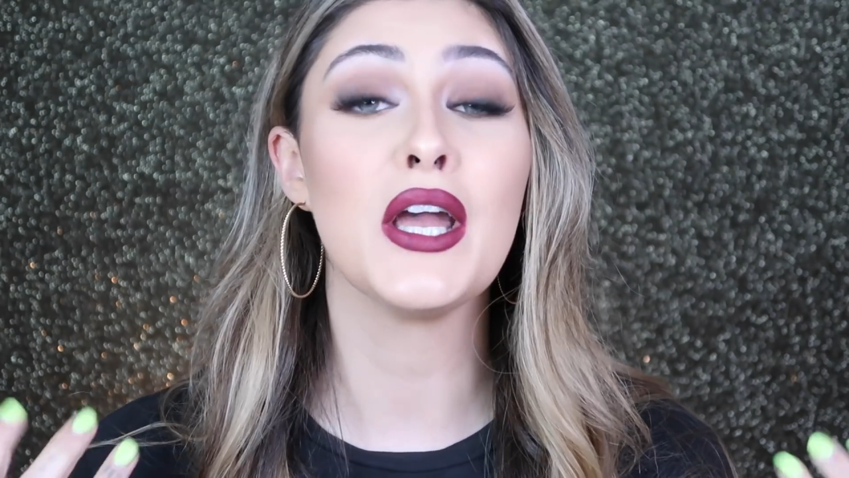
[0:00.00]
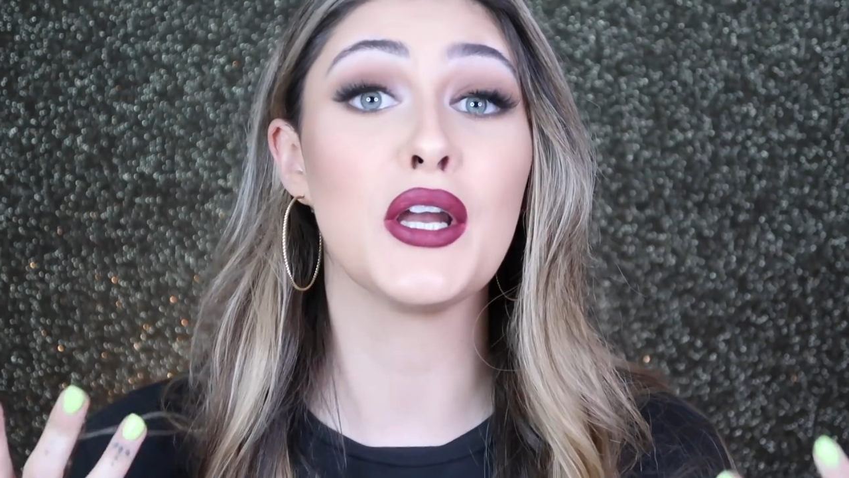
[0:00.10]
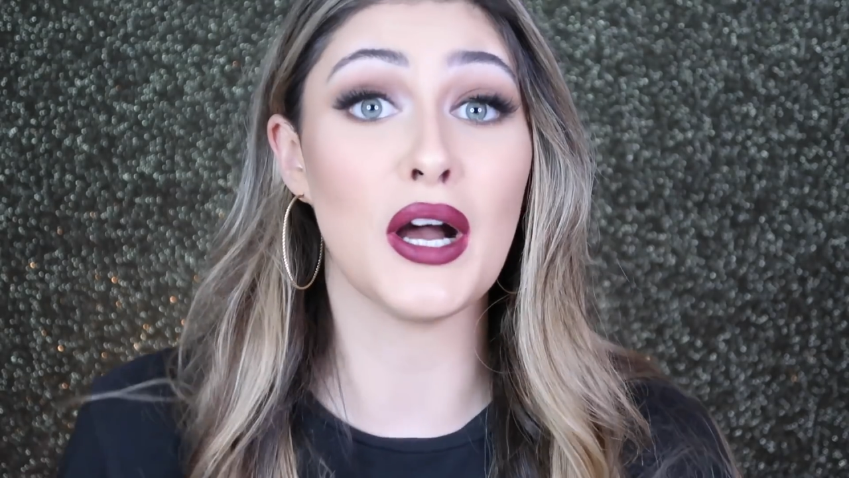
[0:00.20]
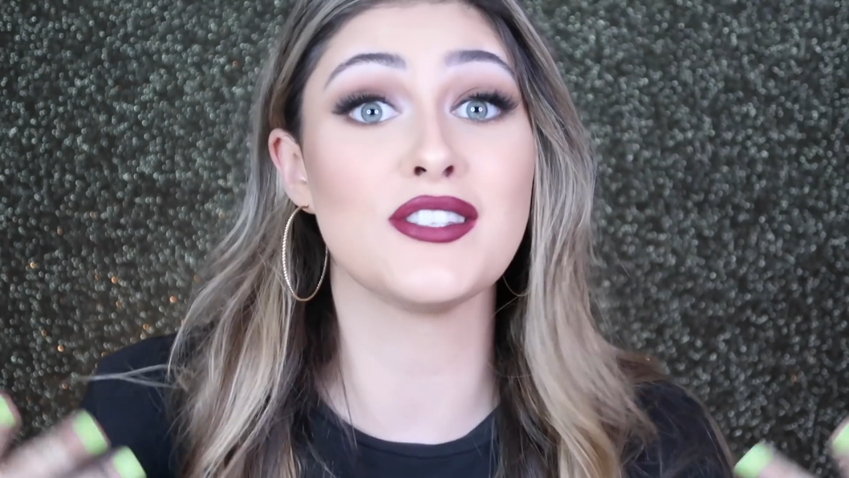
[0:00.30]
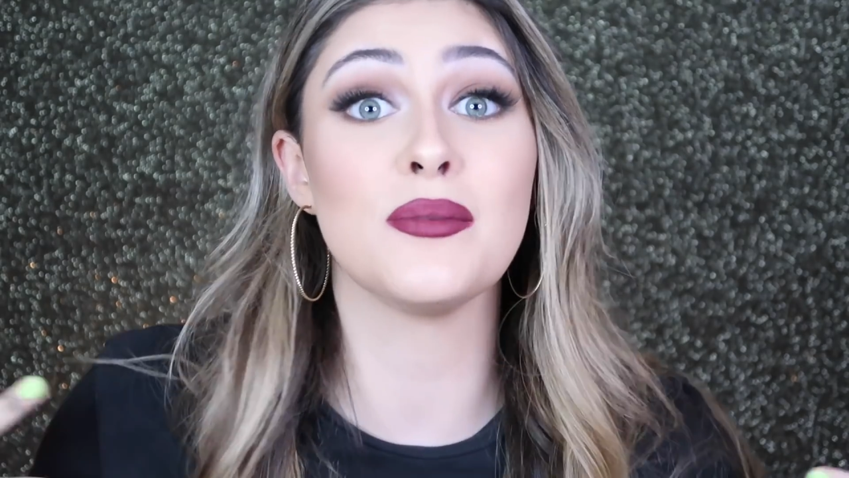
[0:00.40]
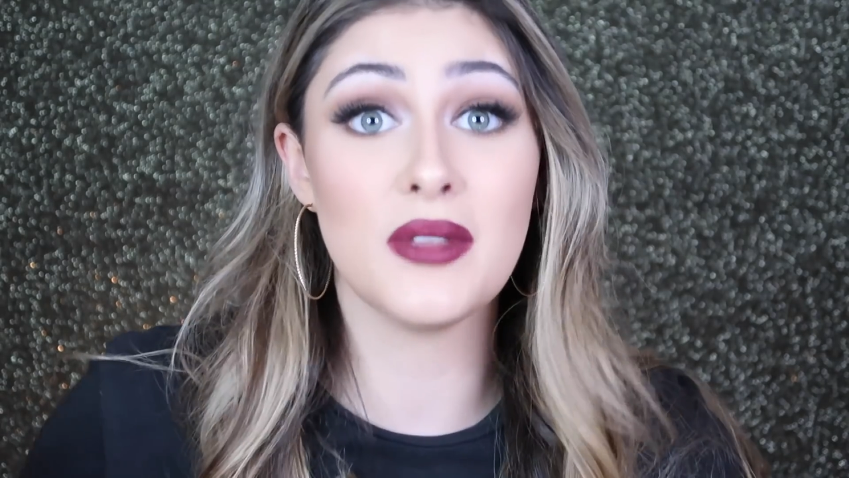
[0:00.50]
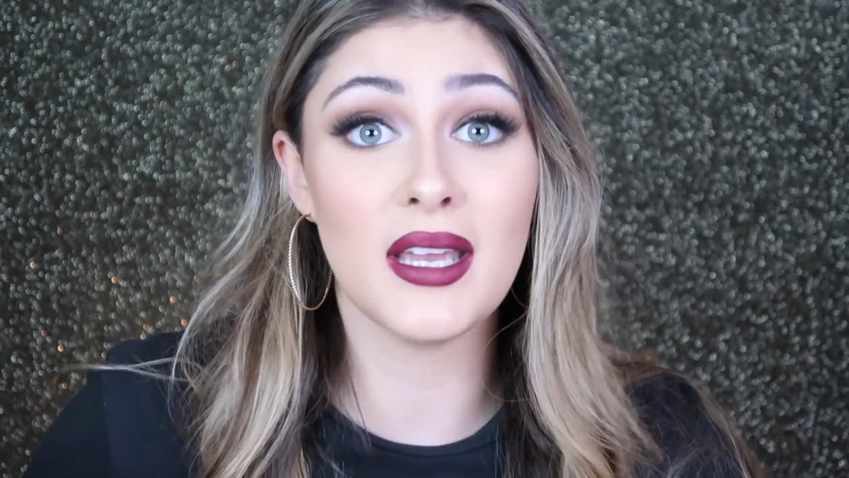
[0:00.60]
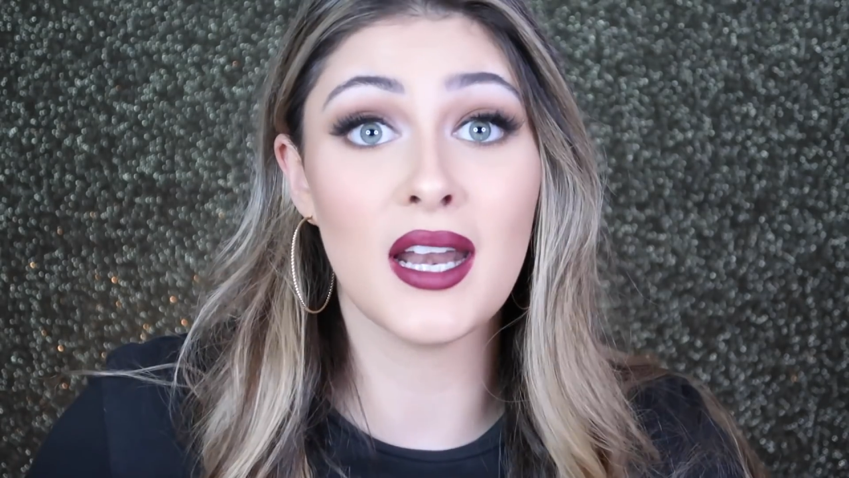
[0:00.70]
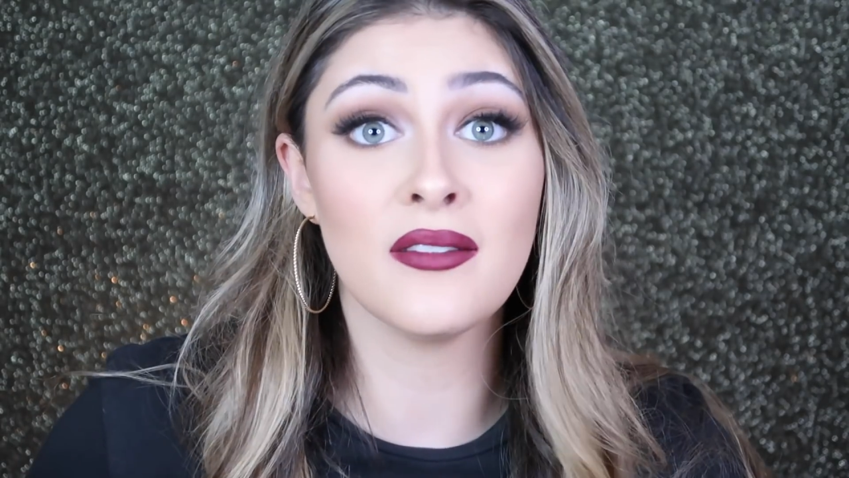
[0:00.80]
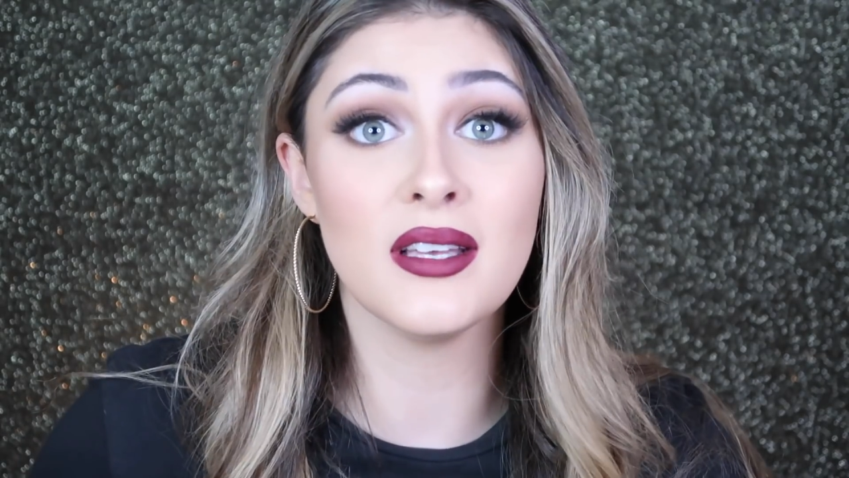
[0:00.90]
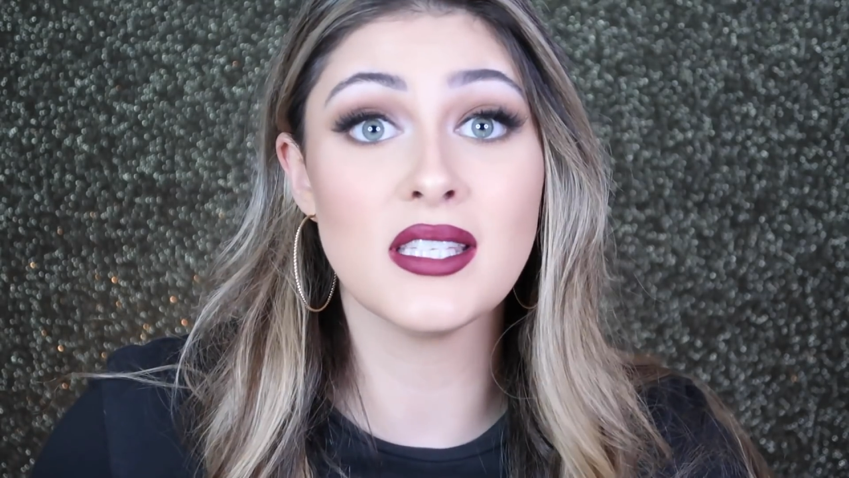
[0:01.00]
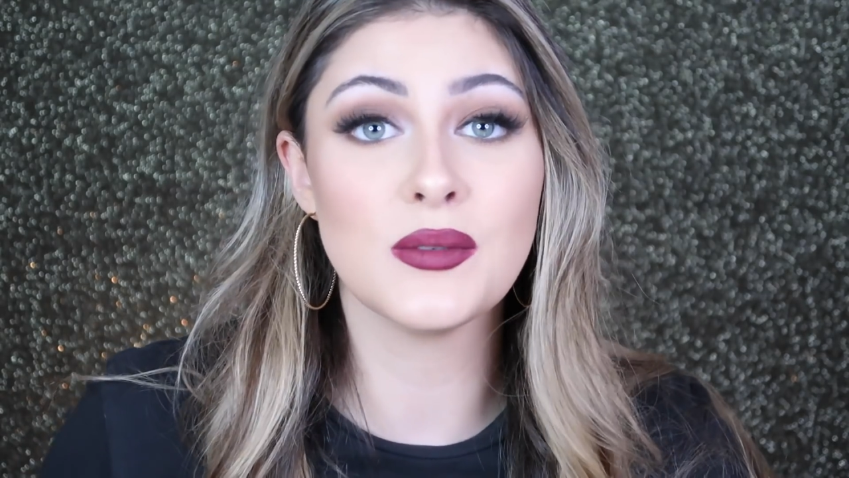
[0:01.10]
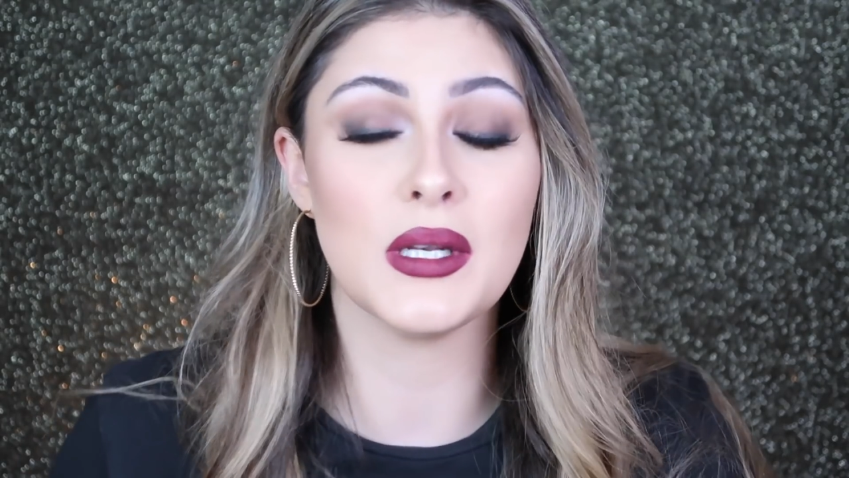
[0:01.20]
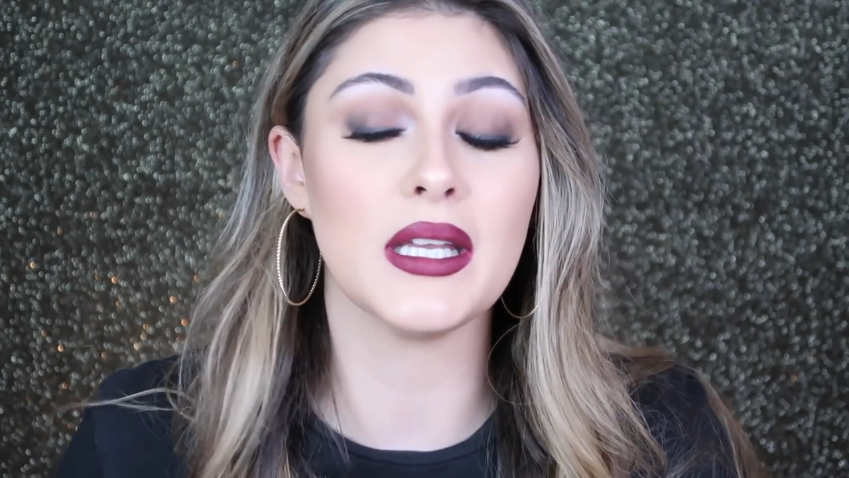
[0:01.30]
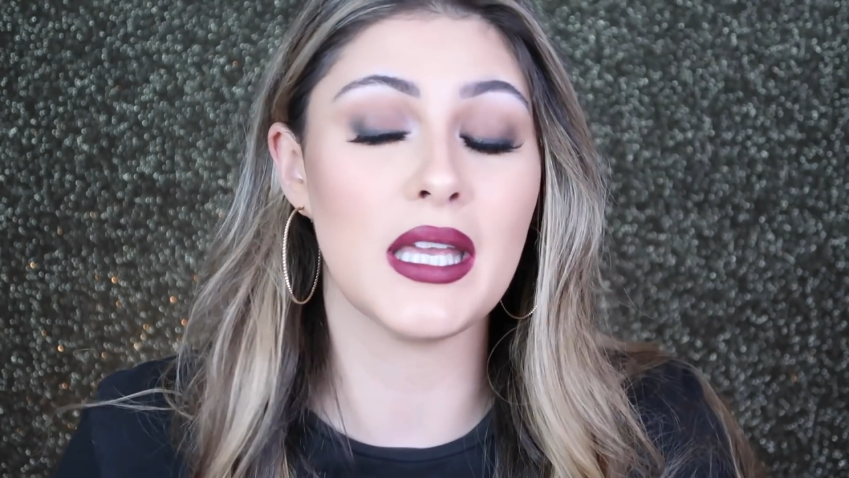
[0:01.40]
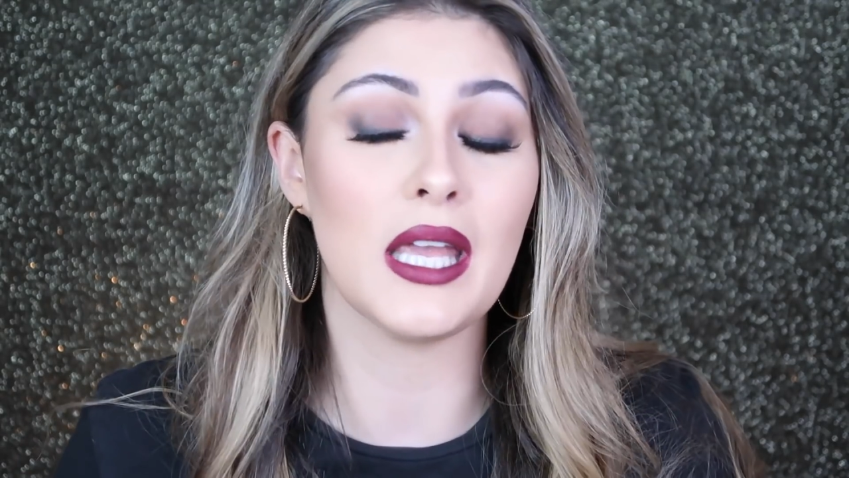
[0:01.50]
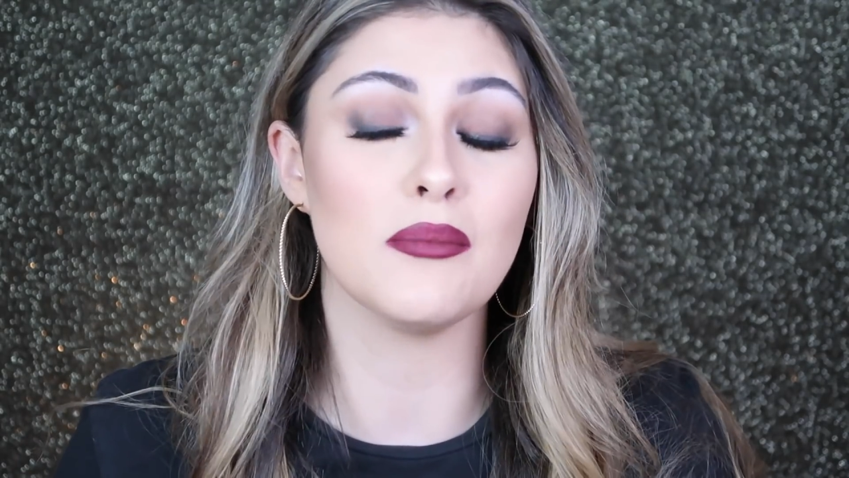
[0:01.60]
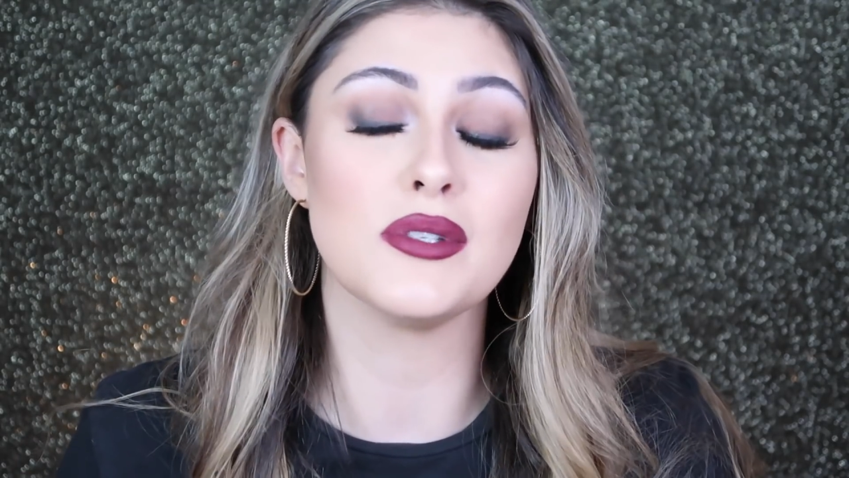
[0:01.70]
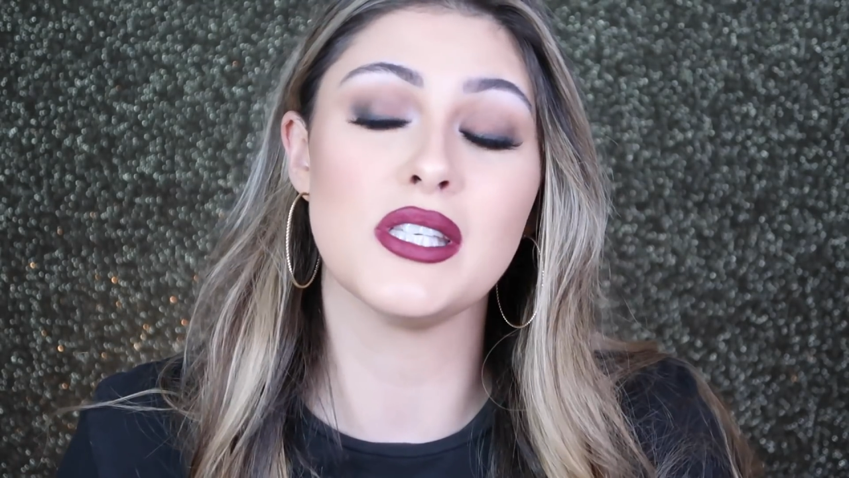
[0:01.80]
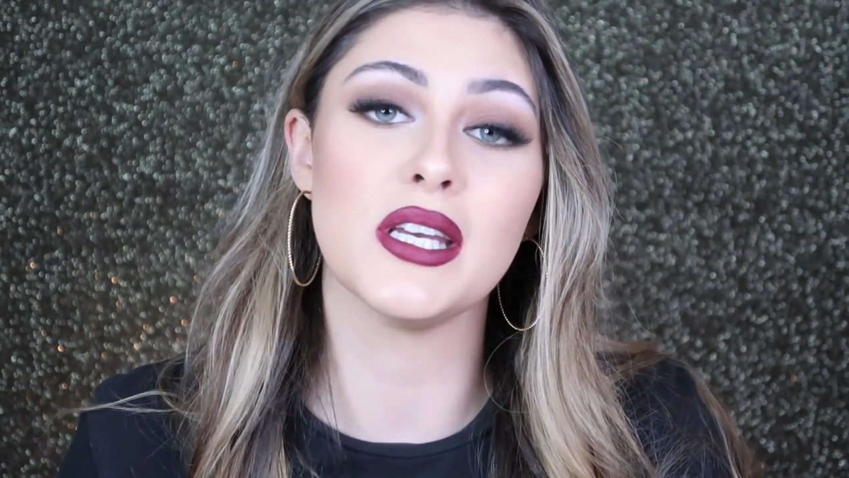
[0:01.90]
got something out of this when it
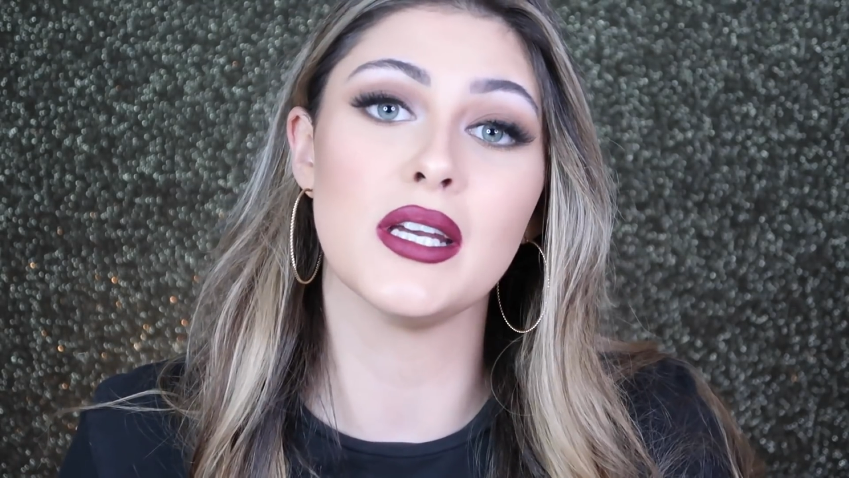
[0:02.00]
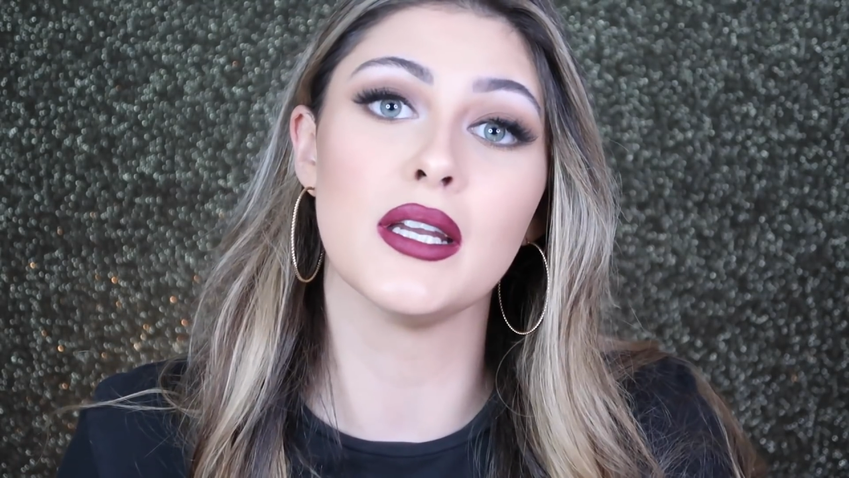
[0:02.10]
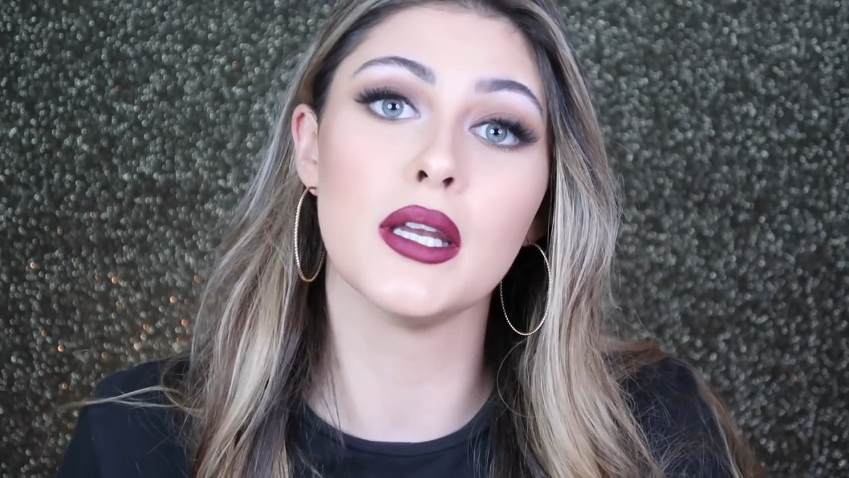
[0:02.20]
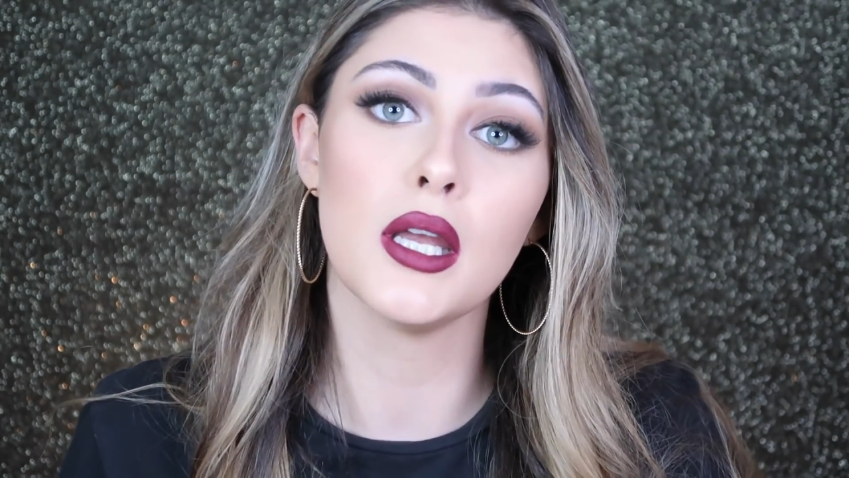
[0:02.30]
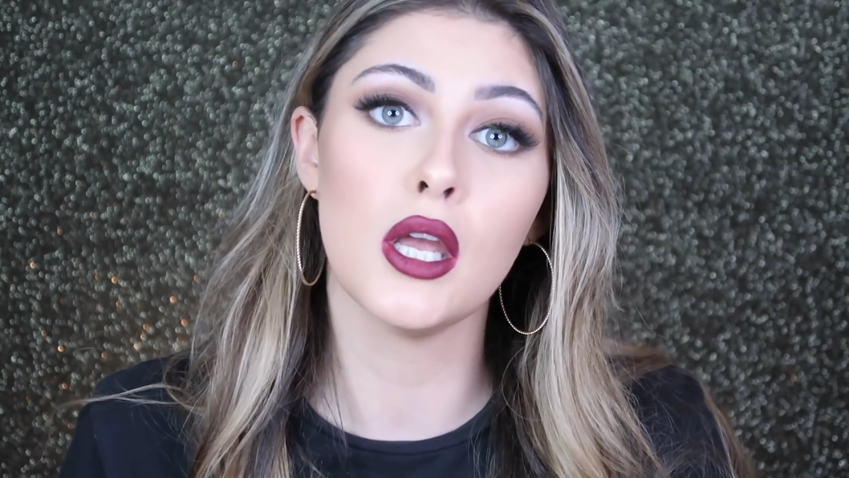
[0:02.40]
came to